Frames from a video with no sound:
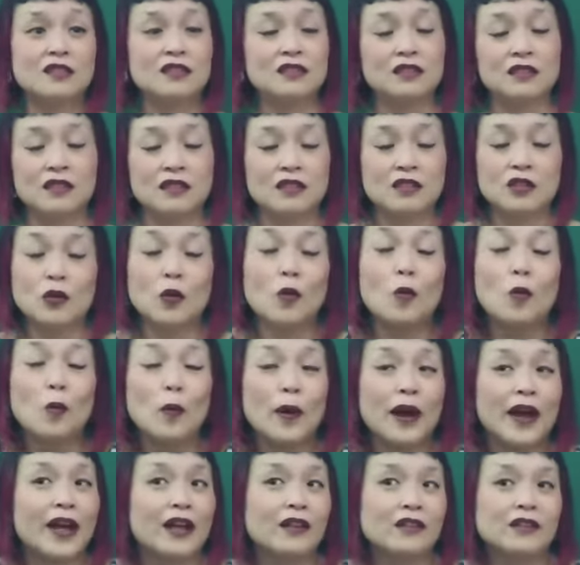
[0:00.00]
There's no
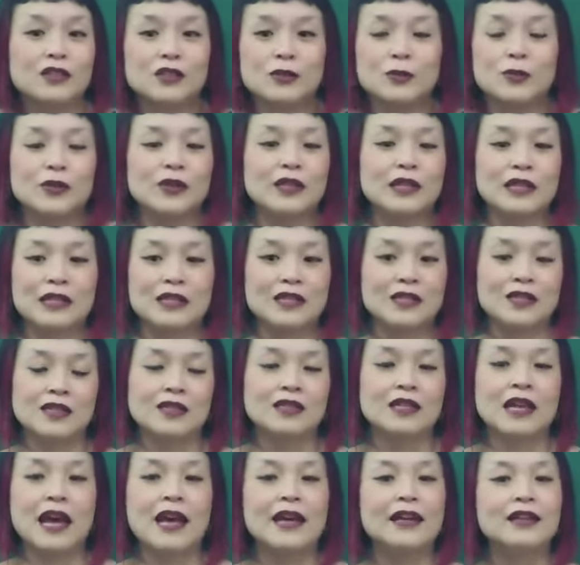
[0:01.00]
way else to put it, it's
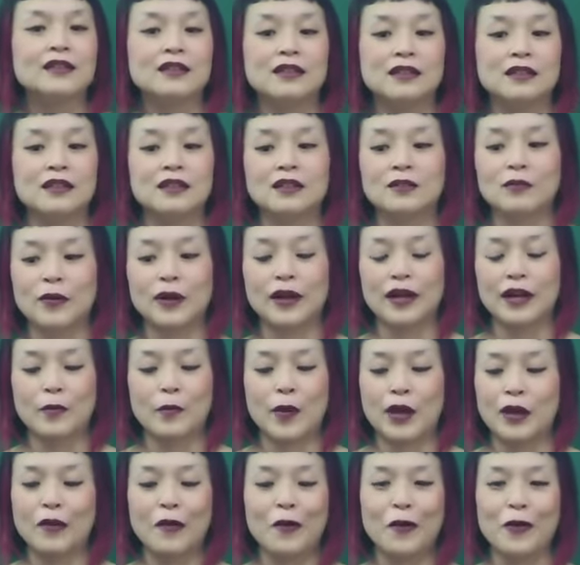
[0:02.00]
just hate. And when I
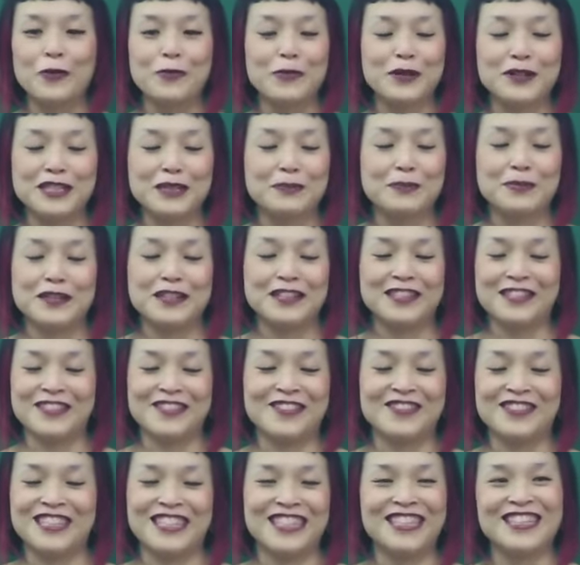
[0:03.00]
went home, I just burst
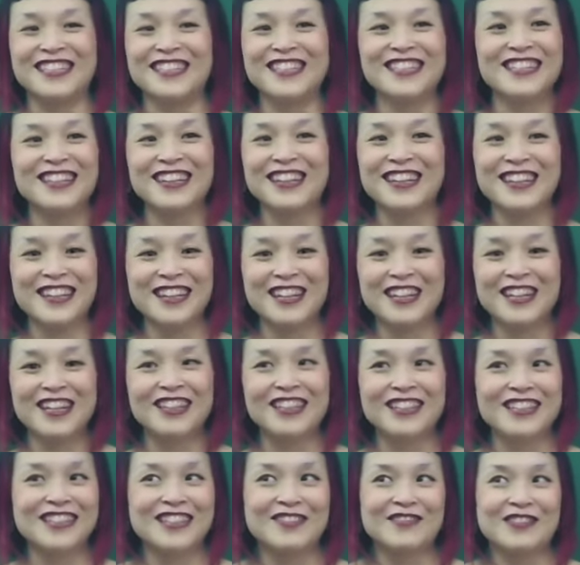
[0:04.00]
into tears
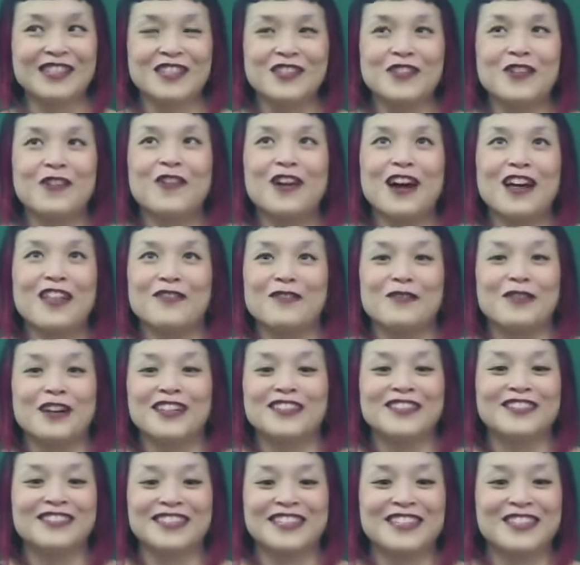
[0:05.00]
because there was no other way
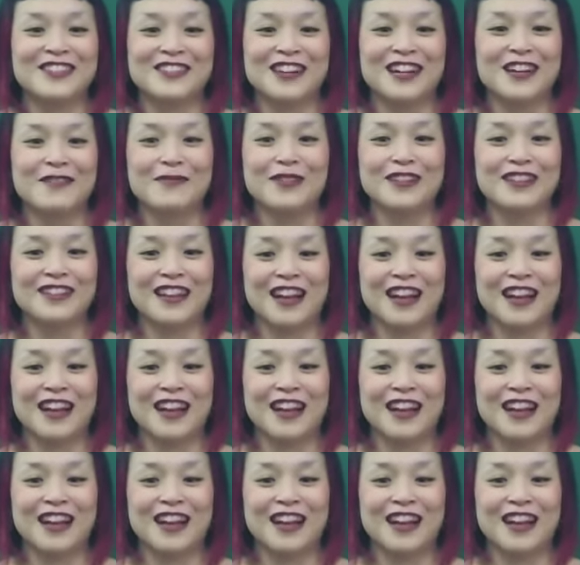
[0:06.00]
to describe it.